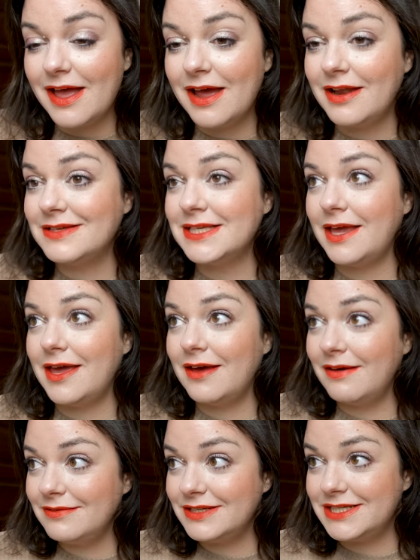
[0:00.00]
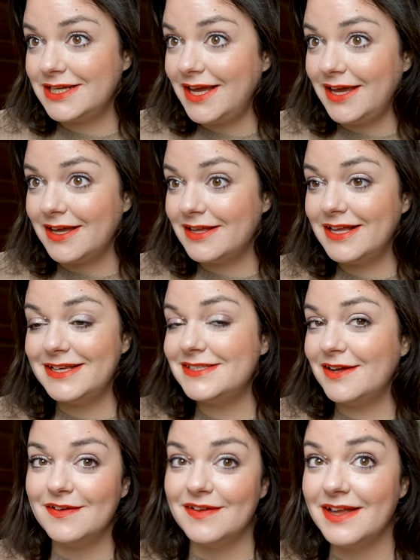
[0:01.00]
And I was like, oh shit, he's
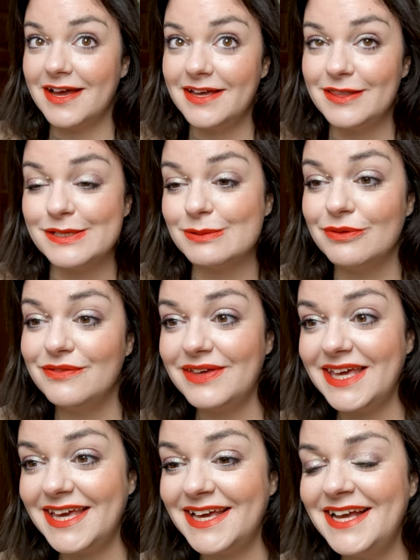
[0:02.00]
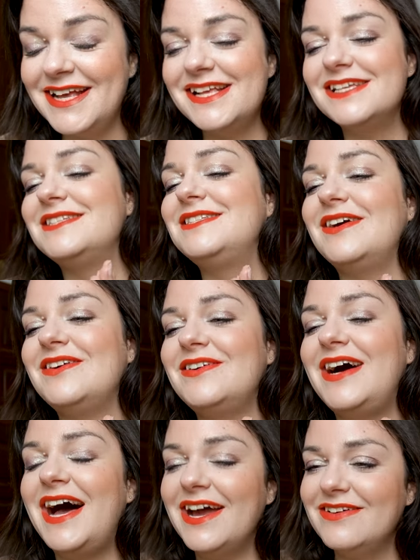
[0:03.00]
not a good guy in this movie.
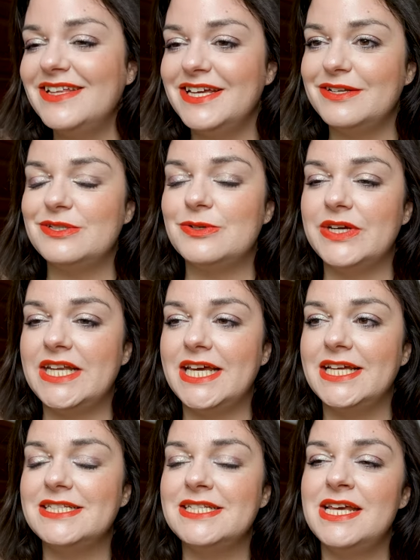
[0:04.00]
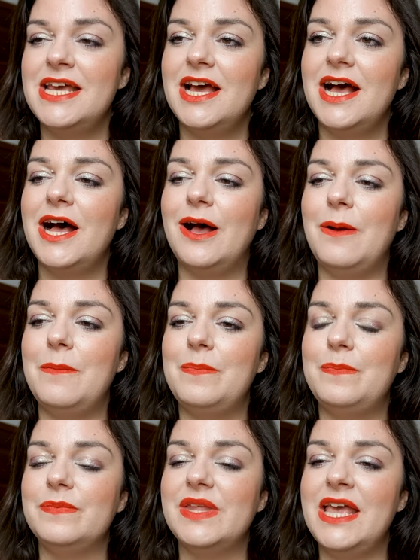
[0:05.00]
So I really enjoyed it.
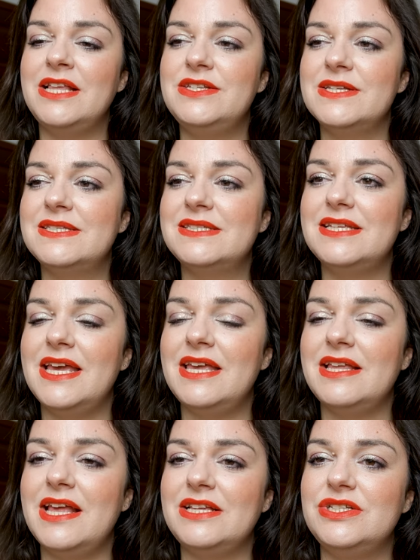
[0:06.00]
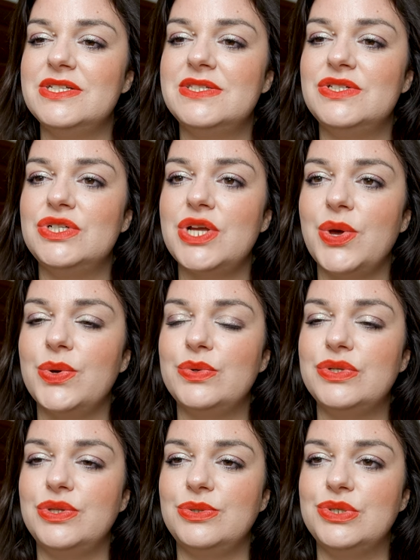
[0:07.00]
Um, it just, it, it just
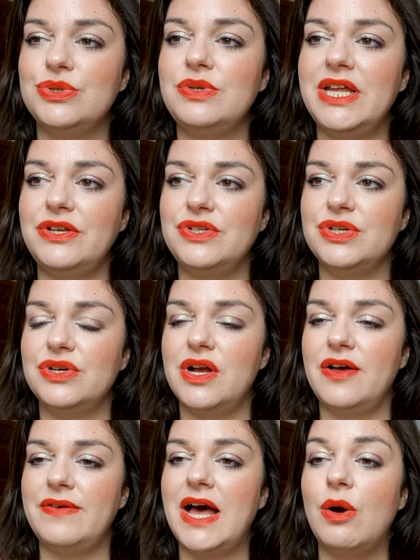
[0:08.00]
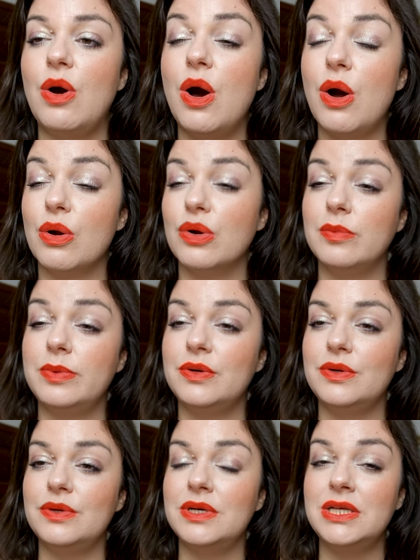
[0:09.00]
showed the true nature of how
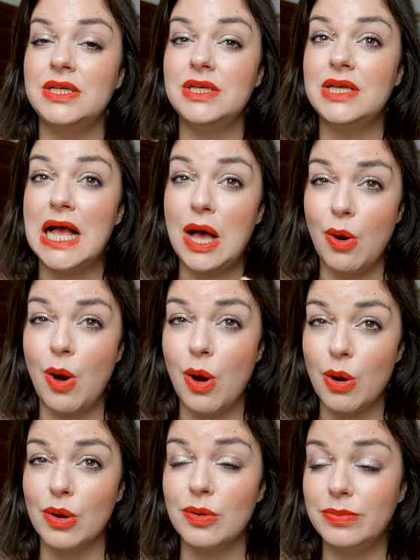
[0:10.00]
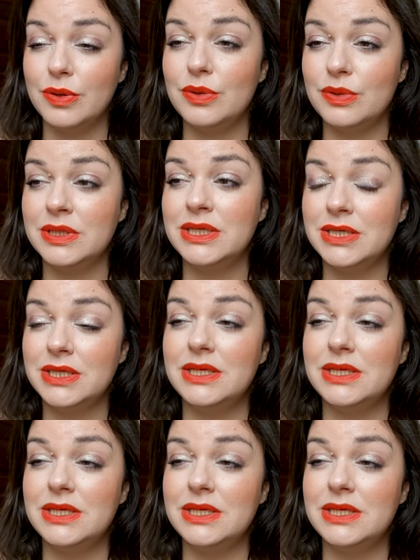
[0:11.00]
horrible, how horrible